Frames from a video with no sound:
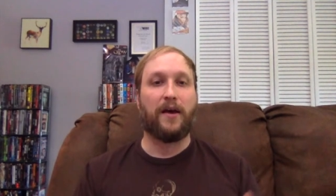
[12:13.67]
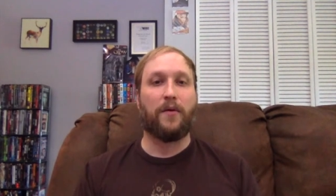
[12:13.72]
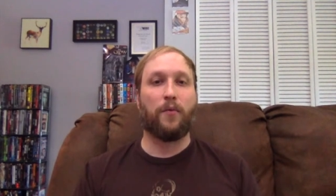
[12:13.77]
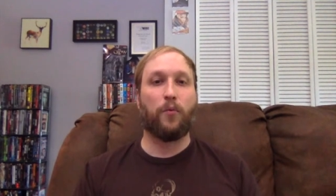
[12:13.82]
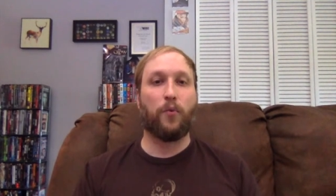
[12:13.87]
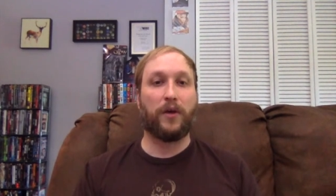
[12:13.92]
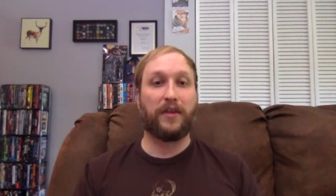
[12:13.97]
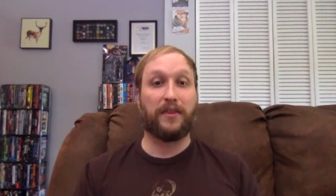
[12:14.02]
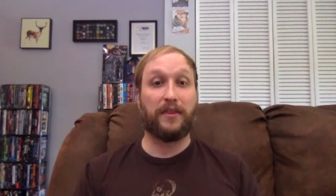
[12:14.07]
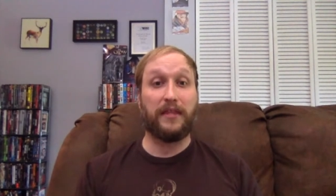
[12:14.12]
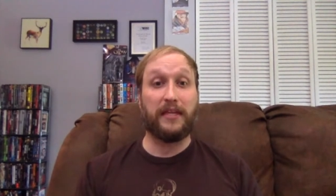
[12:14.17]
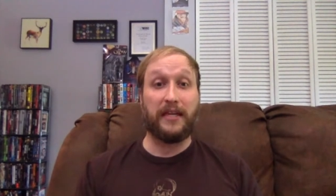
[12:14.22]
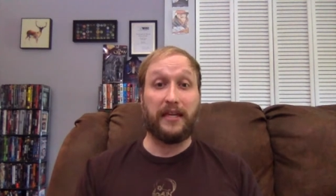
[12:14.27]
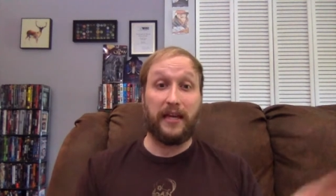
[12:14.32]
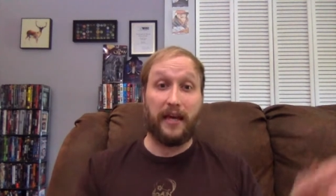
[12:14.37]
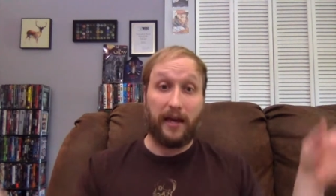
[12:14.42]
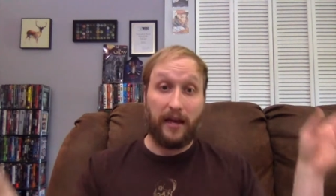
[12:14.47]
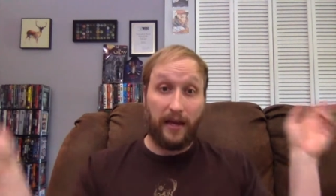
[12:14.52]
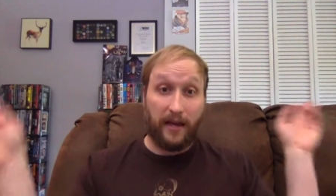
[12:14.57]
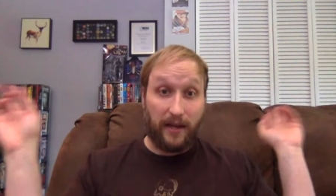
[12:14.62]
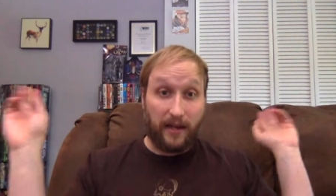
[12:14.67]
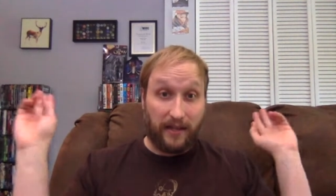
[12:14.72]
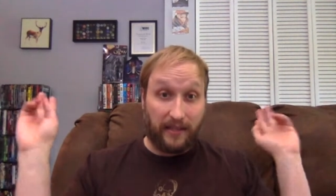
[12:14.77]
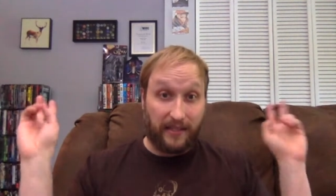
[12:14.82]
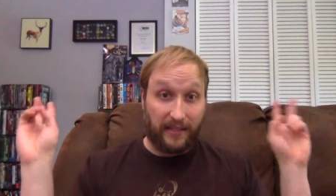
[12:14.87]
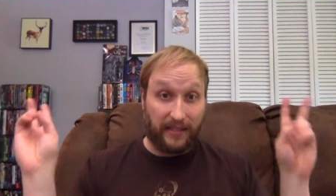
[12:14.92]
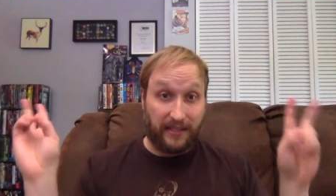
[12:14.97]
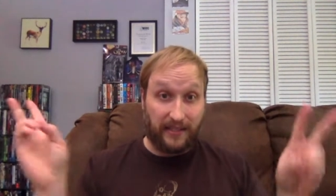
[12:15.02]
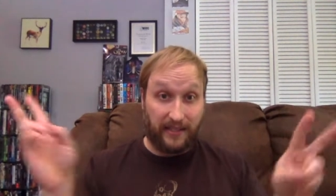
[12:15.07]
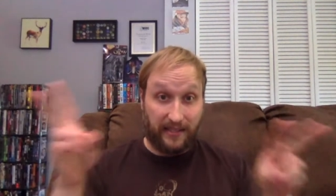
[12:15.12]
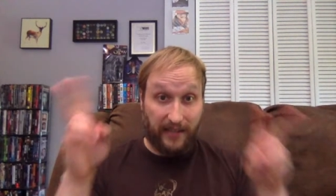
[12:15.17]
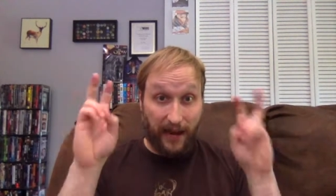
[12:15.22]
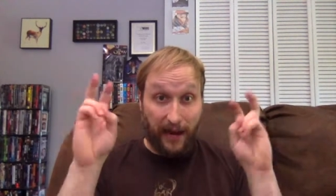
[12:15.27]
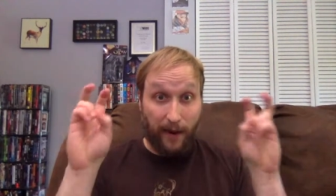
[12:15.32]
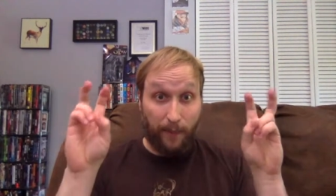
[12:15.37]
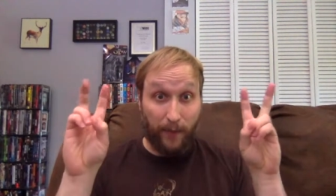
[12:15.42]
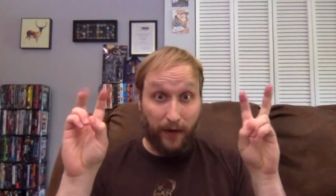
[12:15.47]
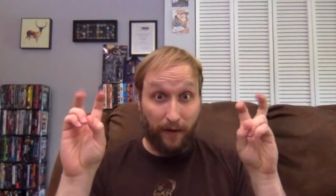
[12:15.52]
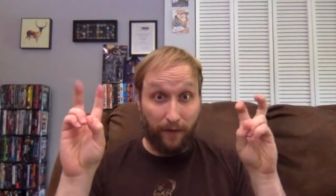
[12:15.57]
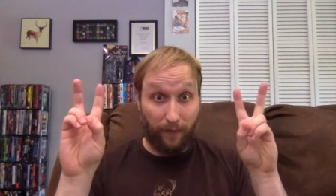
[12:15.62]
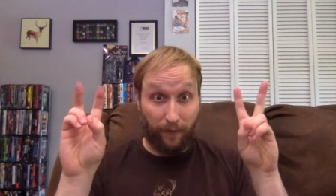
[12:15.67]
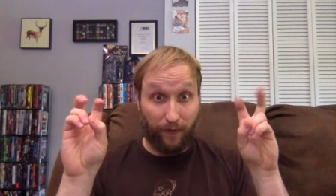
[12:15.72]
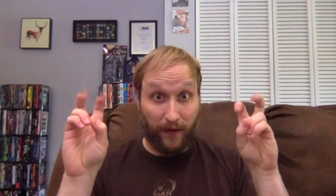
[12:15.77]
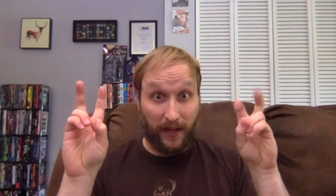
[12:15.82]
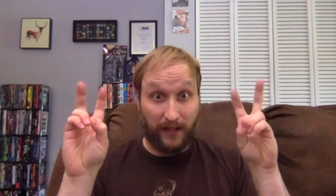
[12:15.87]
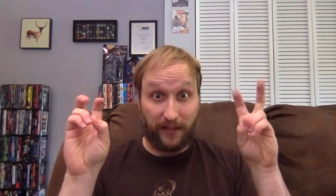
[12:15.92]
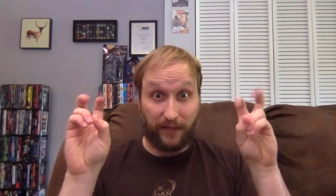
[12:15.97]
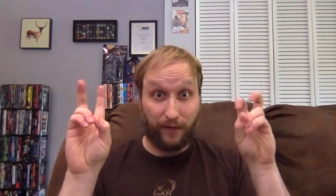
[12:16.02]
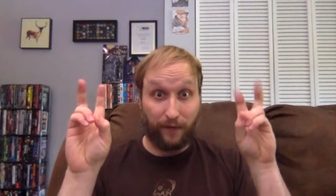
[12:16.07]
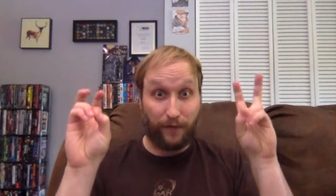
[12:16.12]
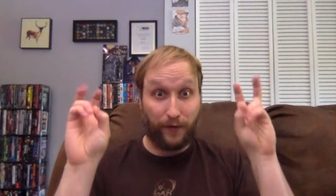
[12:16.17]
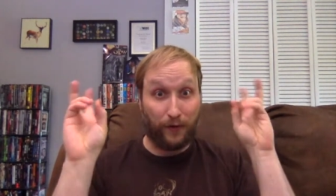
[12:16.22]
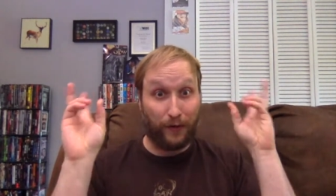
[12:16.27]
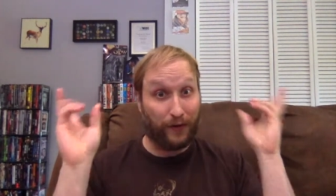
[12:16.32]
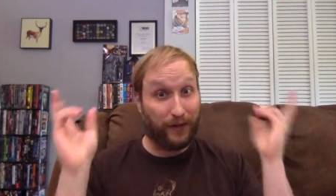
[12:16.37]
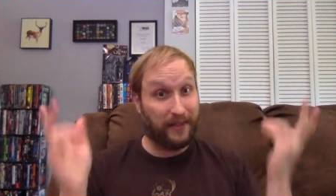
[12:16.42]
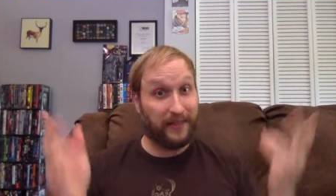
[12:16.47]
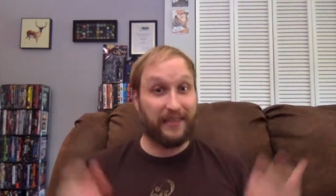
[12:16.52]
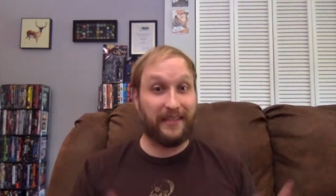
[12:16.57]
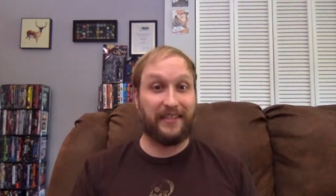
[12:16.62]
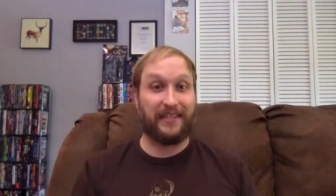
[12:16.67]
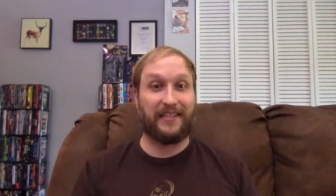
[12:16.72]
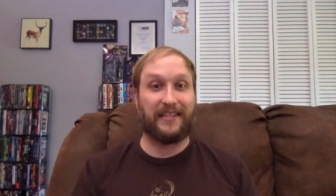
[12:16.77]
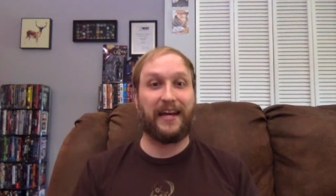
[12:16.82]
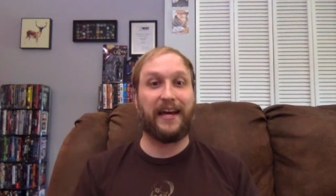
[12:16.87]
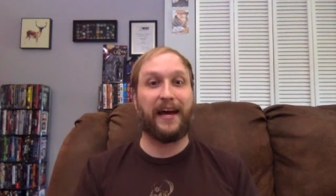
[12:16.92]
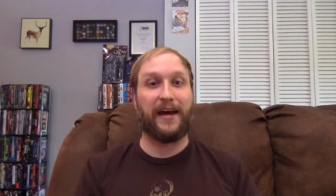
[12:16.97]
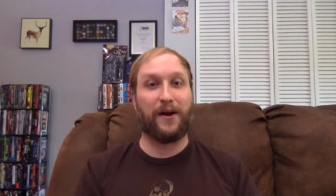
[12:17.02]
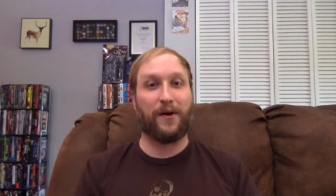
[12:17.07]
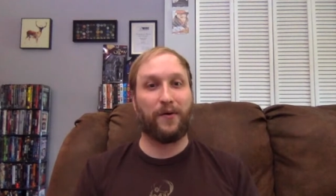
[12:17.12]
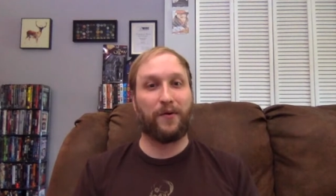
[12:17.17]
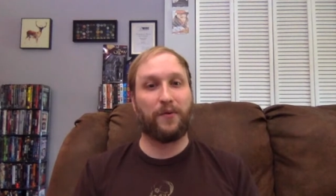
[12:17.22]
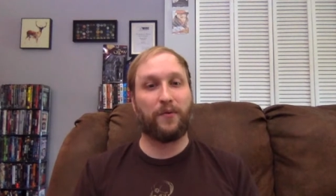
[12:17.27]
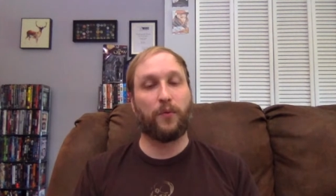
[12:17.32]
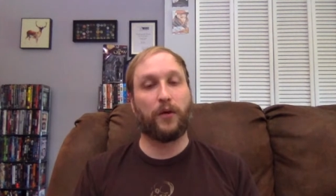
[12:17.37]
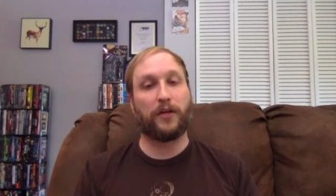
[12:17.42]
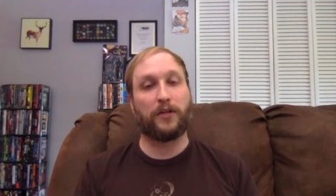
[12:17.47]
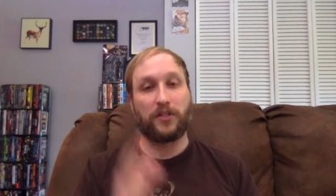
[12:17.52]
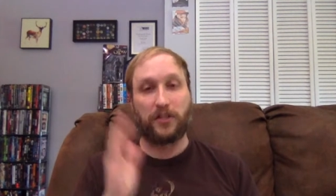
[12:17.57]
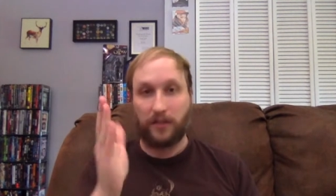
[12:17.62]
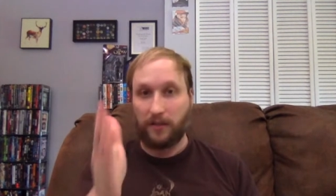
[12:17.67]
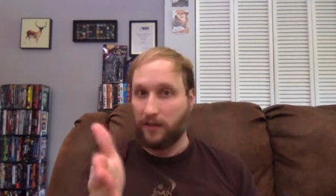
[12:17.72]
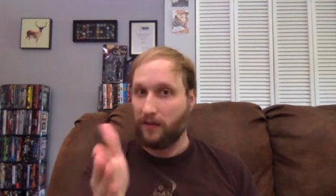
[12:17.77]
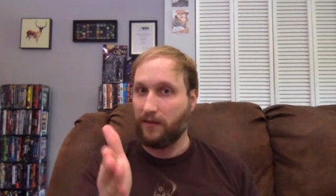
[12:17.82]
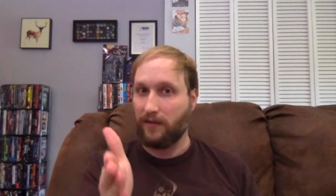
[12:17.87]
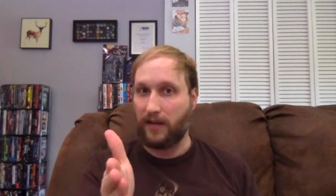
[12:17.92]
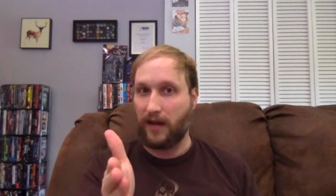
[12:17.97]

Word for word: with the salmon festival in this town, which,